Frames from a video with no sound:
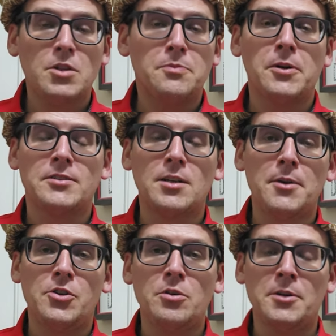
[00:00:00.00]
This part's gonna
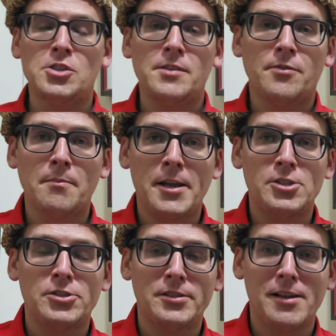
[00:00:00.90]
be too much
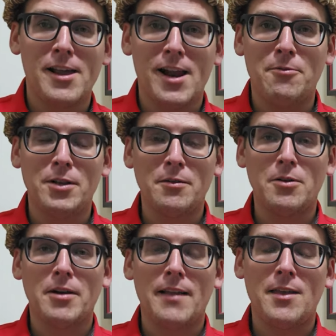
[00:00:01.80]
information and I really
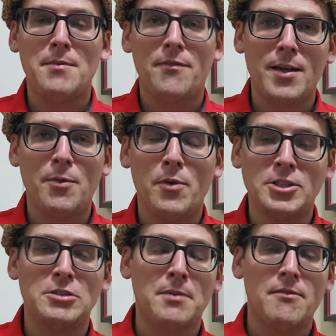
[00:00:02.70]
regret that my family
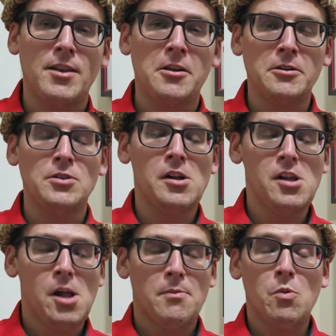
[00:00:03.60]
watches my videos,
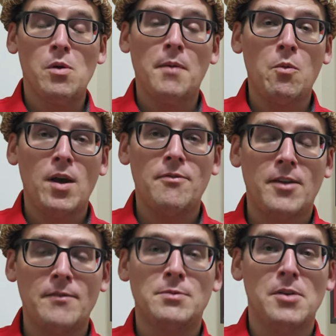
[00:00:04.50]
but when my
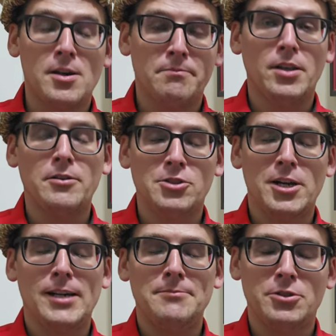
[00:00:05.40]
wife gives me a blow
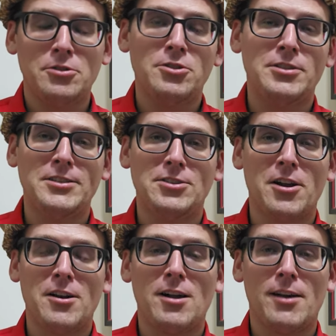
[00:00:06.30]
job, she usually
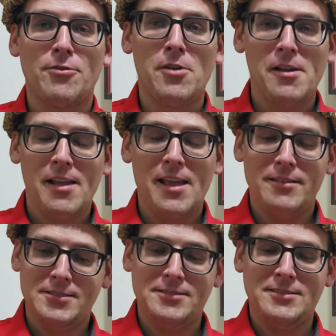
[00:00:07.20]
it off
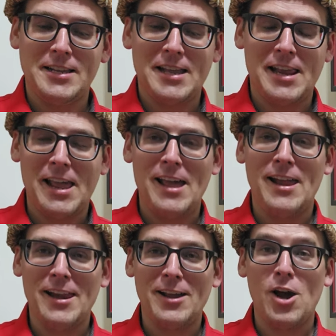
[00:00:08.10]
dick in
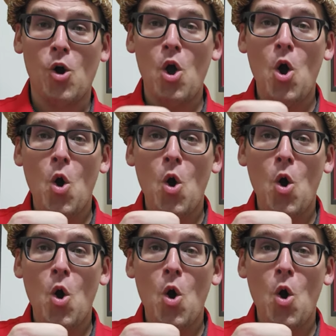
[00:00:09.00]
hand and go,